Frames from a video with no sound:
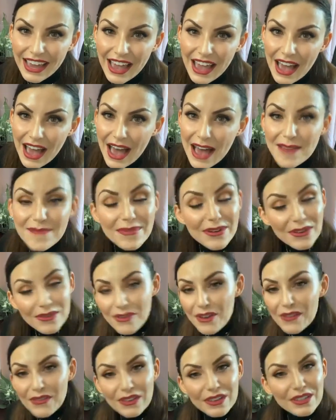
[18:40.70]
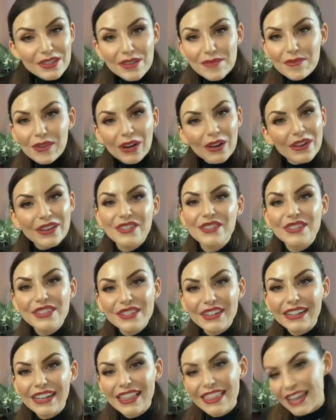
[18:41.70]
But cool, if there's no more questions
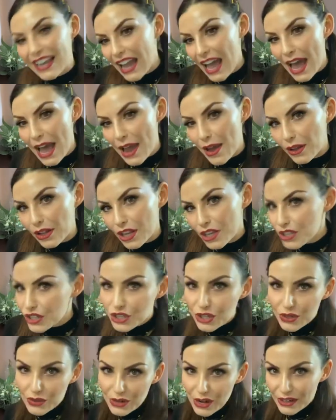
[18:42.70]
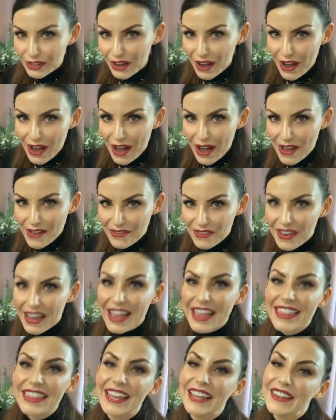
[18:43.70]
or anything, I'll tune on off.
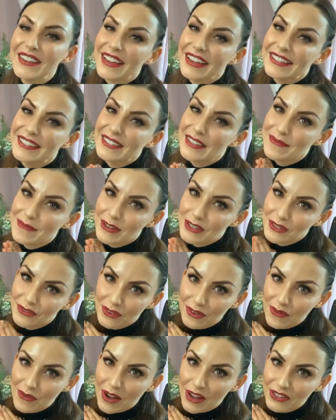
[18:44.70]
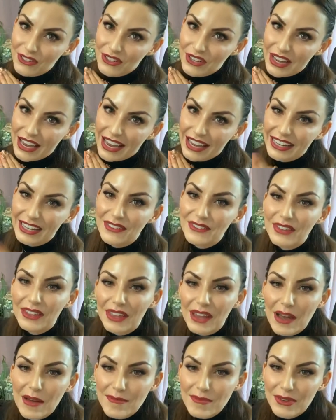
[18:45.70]
Thank you guys so much for watching, and I
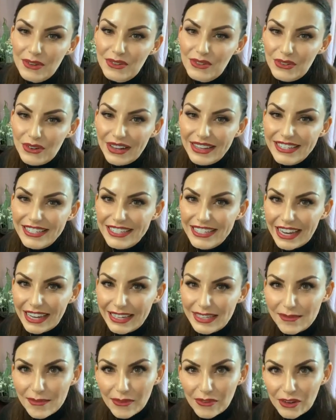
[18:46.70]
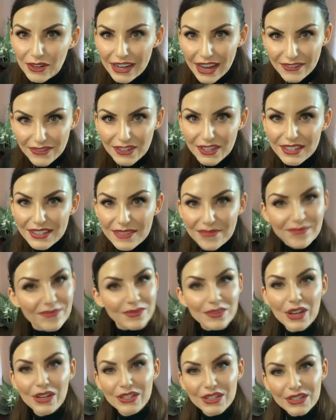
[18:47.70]
really hope you enjoyed today's before and afters.
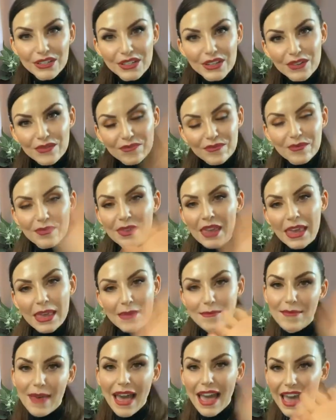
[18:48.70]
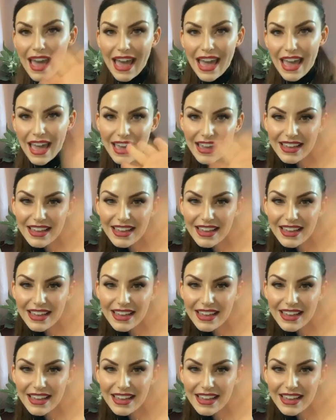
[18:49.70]
Talk to you soon. Bye.